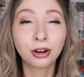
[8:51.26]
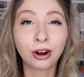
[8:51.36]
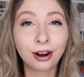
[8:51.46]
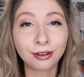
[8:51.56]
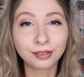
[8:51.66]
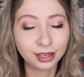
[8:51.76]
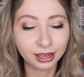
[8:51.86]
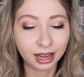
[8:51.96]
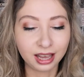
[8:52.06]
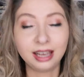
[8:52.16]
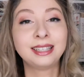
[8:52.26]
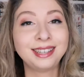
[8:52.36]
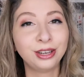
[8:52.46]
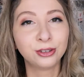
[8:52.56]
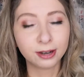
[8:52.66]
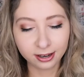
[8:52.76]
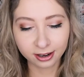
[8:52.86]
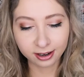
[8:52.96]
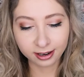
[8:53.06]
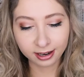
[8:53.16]
a coffee and tea
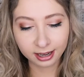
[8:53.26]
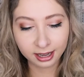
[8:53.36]
drinker,